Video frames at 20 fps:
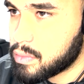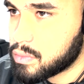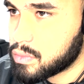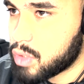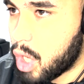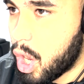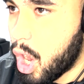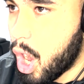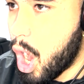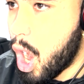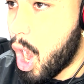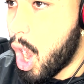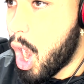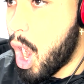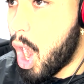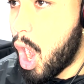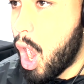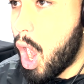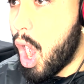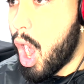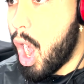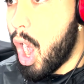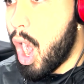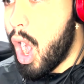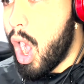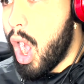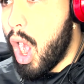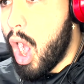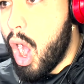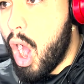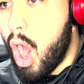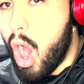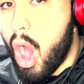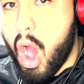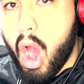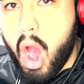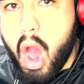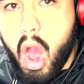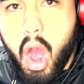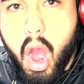
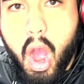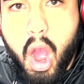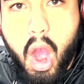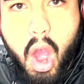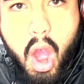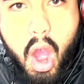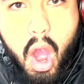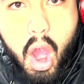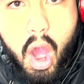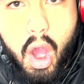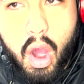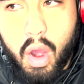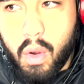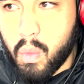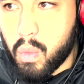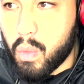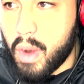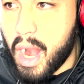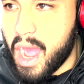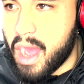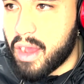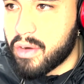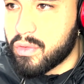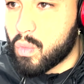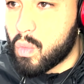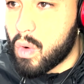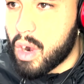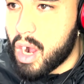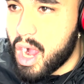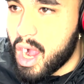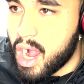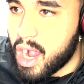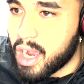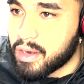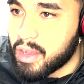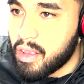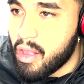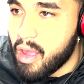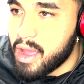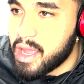Oh! Round one!
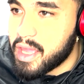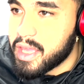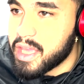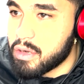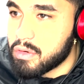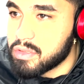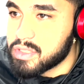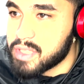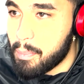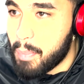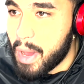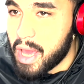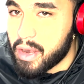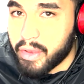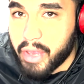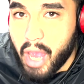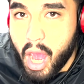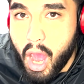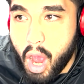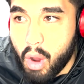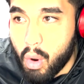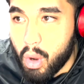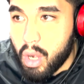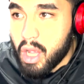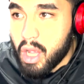He was about to go!